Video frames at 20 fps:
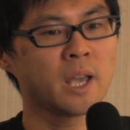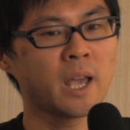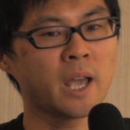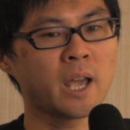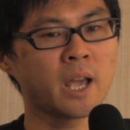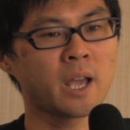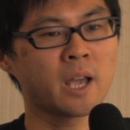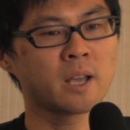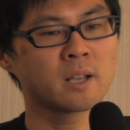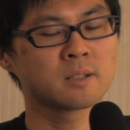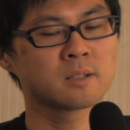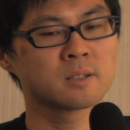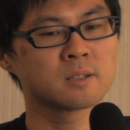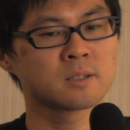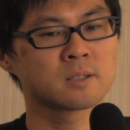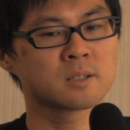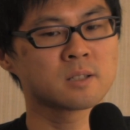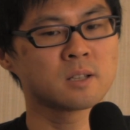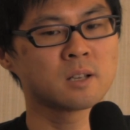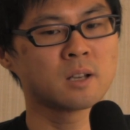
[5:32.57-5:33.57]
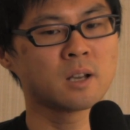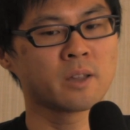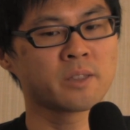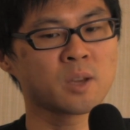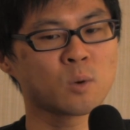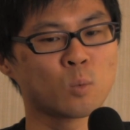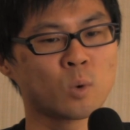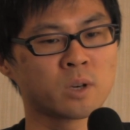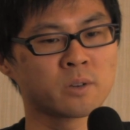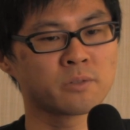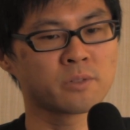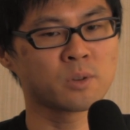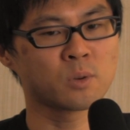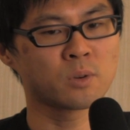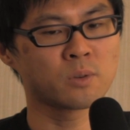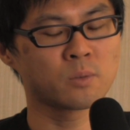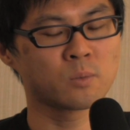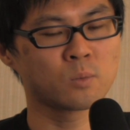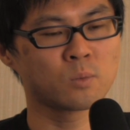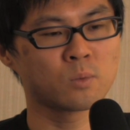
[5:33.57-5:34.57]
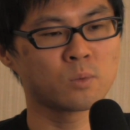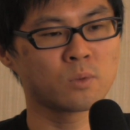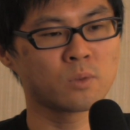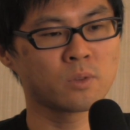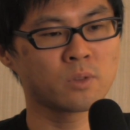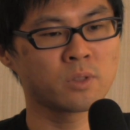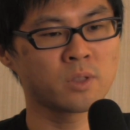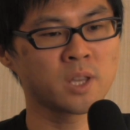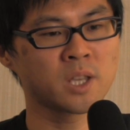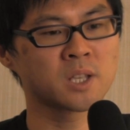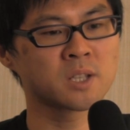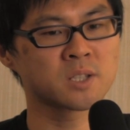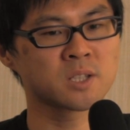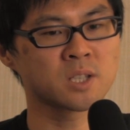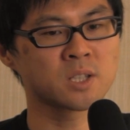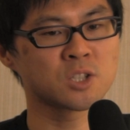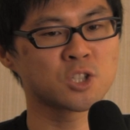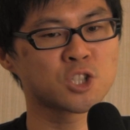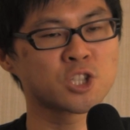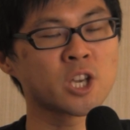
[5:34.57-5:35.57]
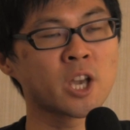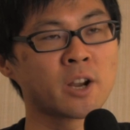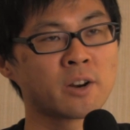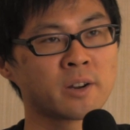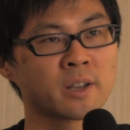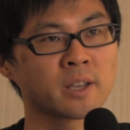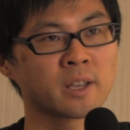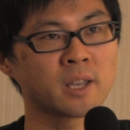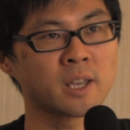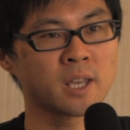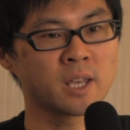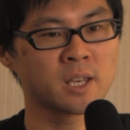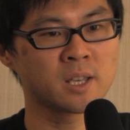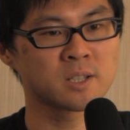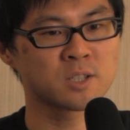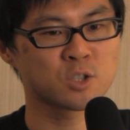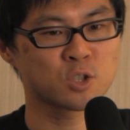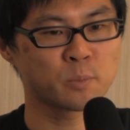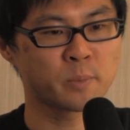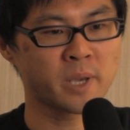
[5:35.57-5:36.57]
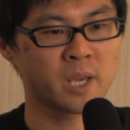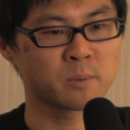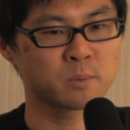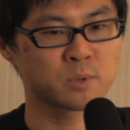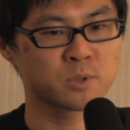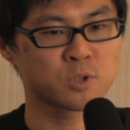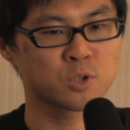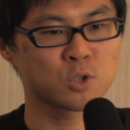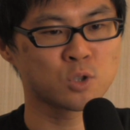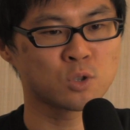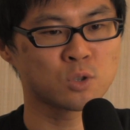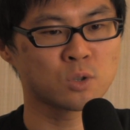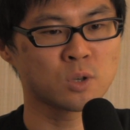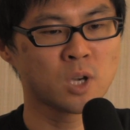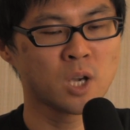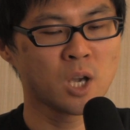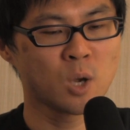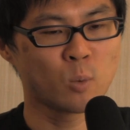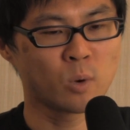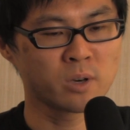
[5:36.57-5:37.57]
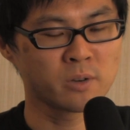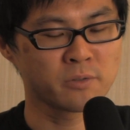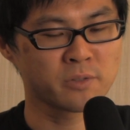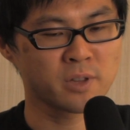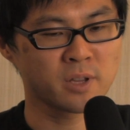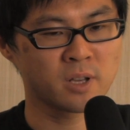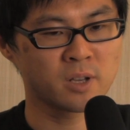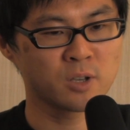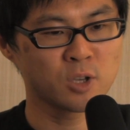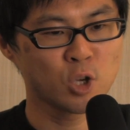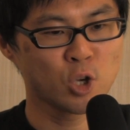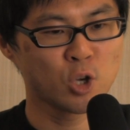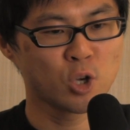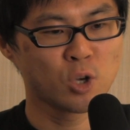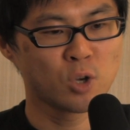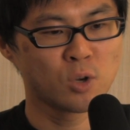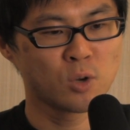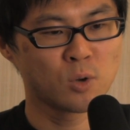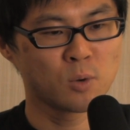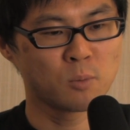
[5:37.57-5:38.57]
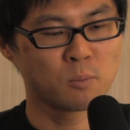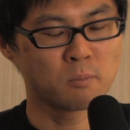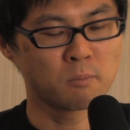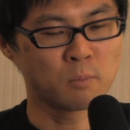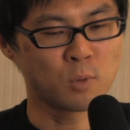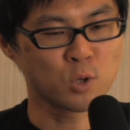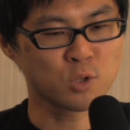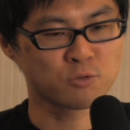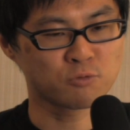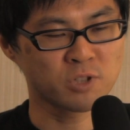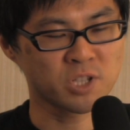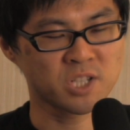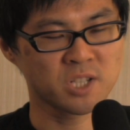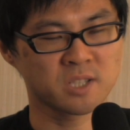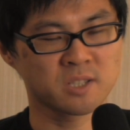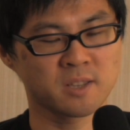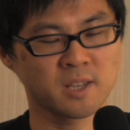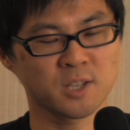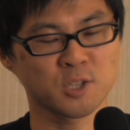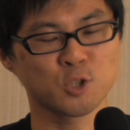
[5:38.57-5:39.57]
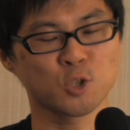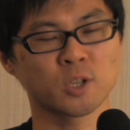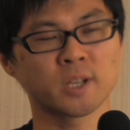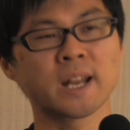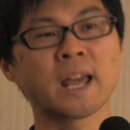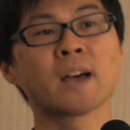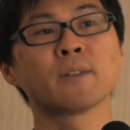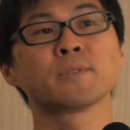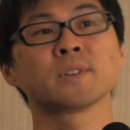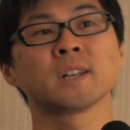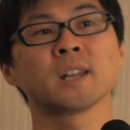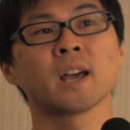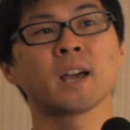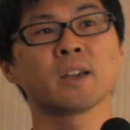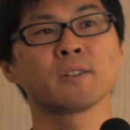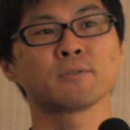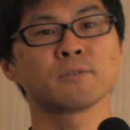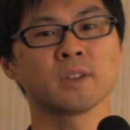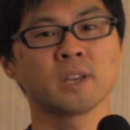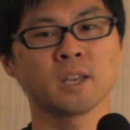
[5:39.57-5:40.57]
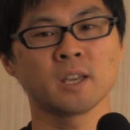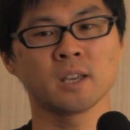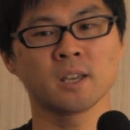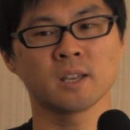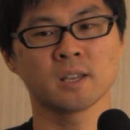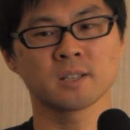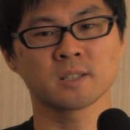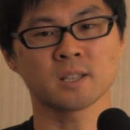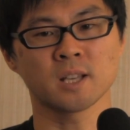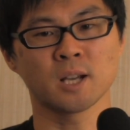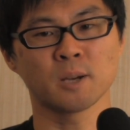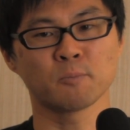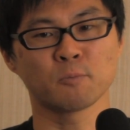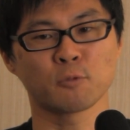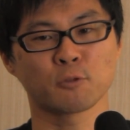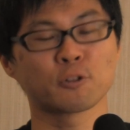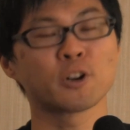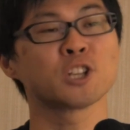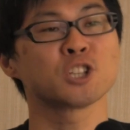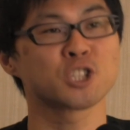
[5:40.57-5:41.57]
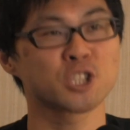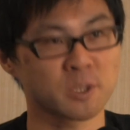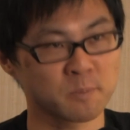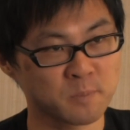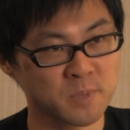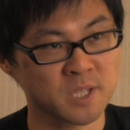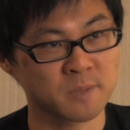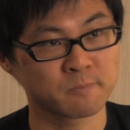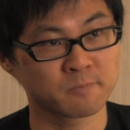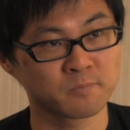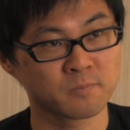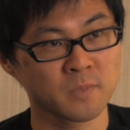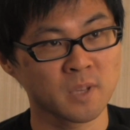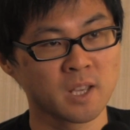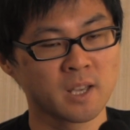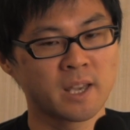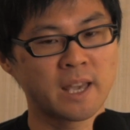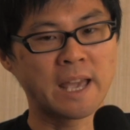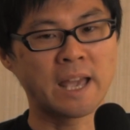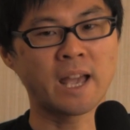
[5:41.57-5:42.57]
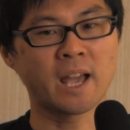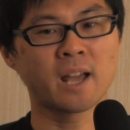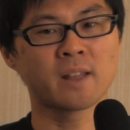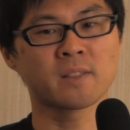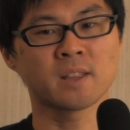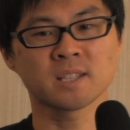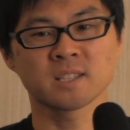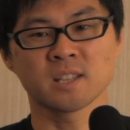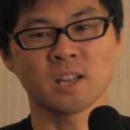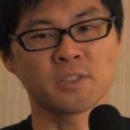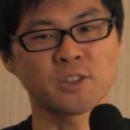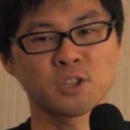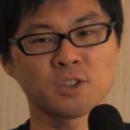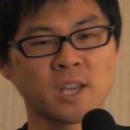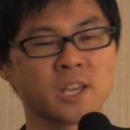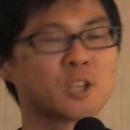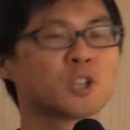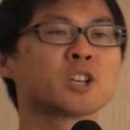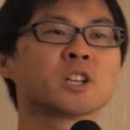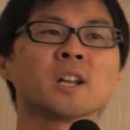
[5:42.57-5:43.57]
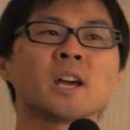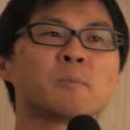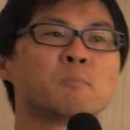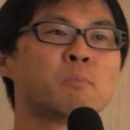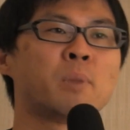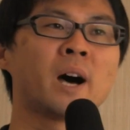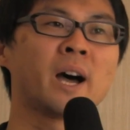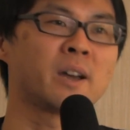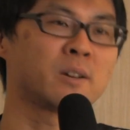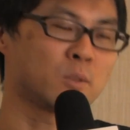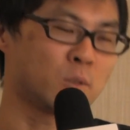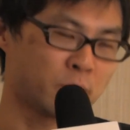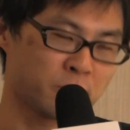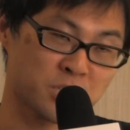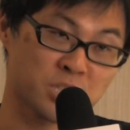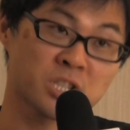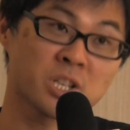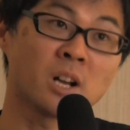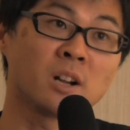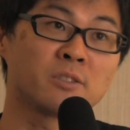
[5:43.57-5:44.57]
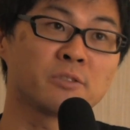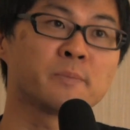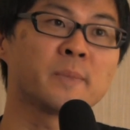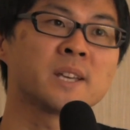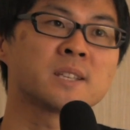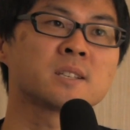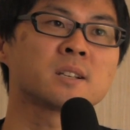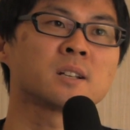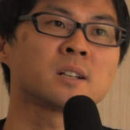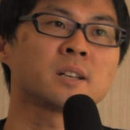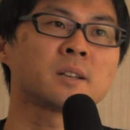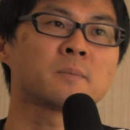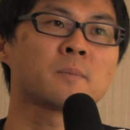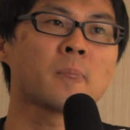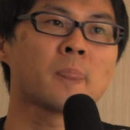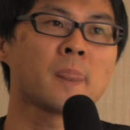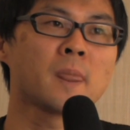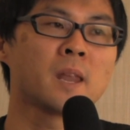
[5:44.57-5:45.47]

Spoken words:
And I think one of the things in sharing is to be able to. One of the most richest things you can have in life is friendships, and that's nothing that you can like buy off a shelf basically.